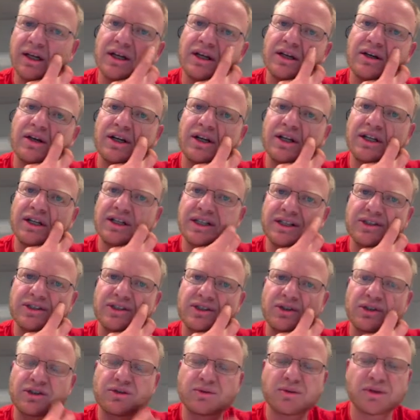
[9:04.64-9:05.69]
context
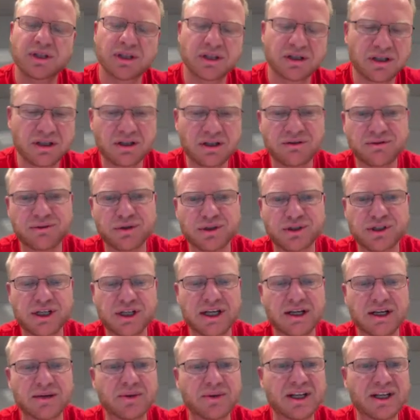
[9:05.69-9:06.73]
search within
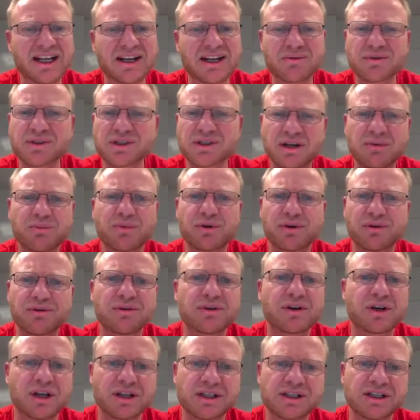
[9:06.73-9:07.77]
Neo4j. And that was our proof of
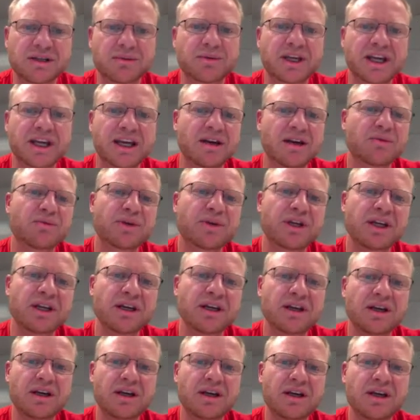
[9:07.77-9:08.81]
concept. Can we
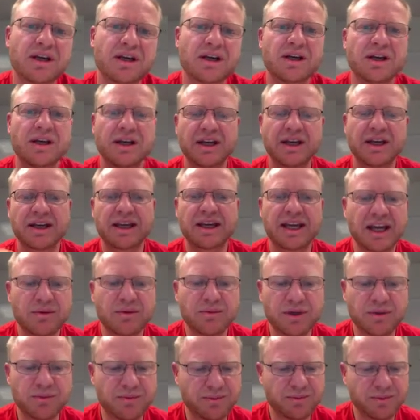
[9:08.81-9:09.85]

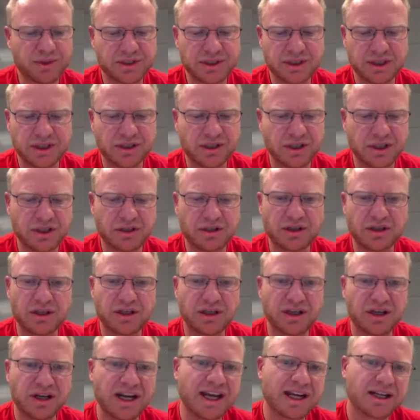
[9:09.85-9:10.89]
essentially
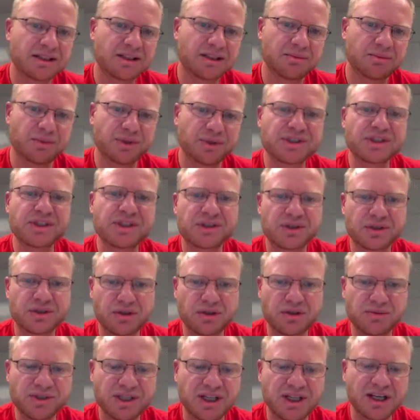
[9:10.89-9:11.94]
connect business
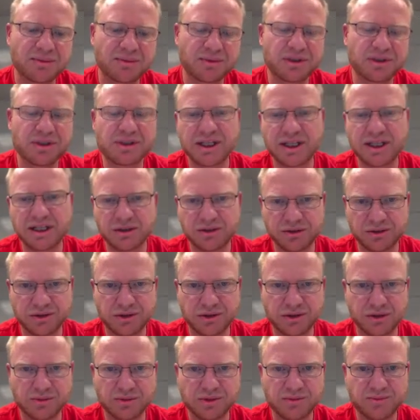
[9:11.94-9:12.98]
terms up to technical
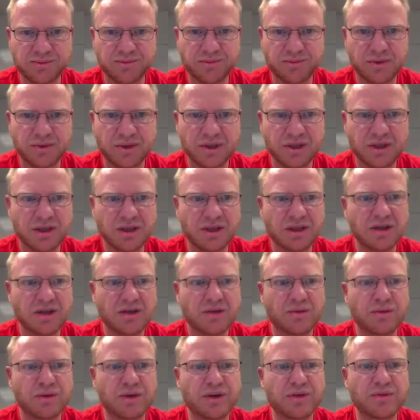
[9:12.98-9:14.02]
terms?
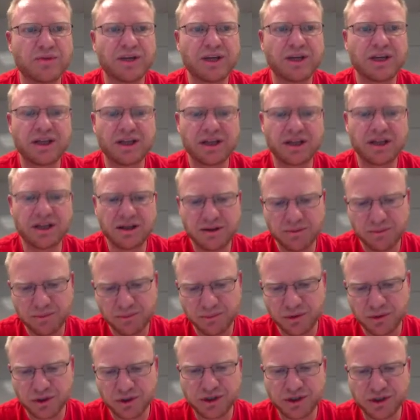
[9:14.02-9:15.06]
When we
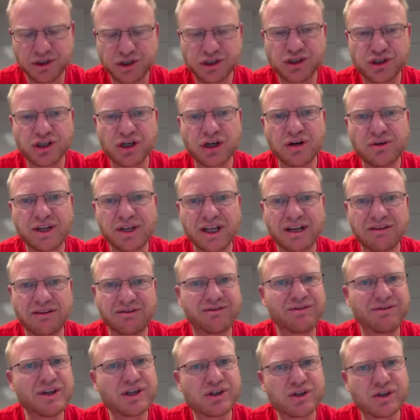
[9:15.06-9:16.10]
could show that
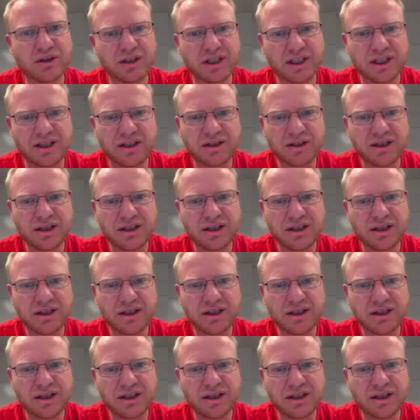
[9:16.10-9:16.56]
visually,